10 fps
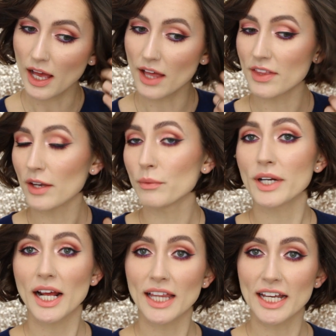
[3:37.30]
And then what
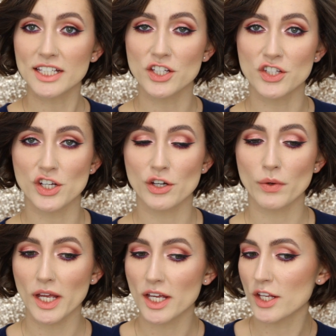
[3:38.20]
I like to do
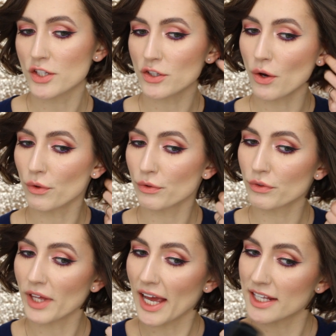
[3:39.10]
is go through
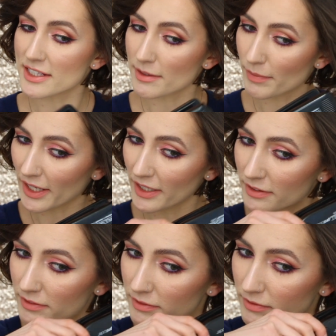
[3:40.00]
the ends a bit.